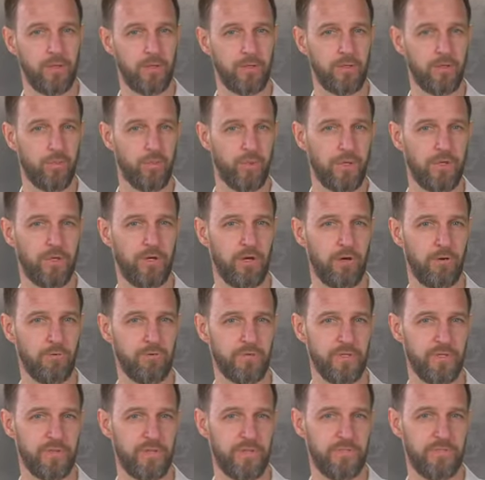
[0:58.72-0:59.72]
You will
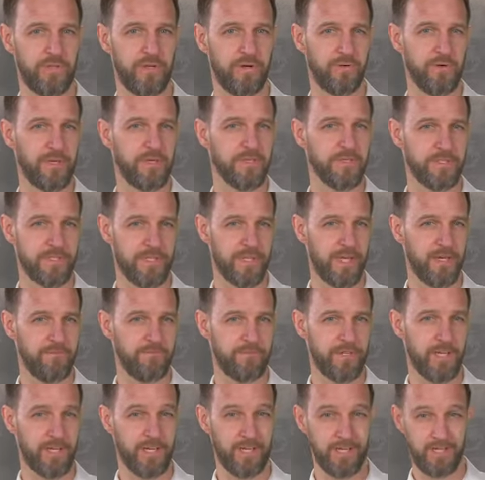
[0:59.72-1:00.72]
note that there is
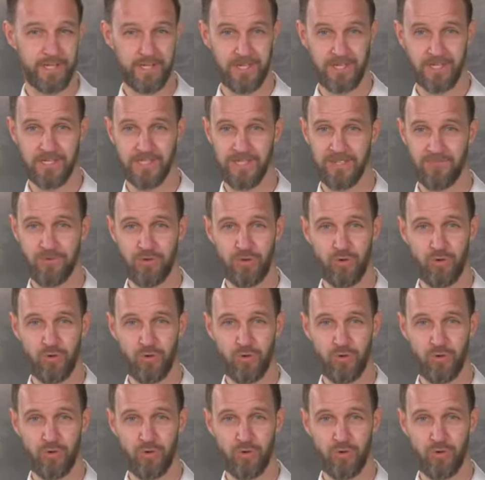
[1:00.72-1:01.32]
Safetec adhesive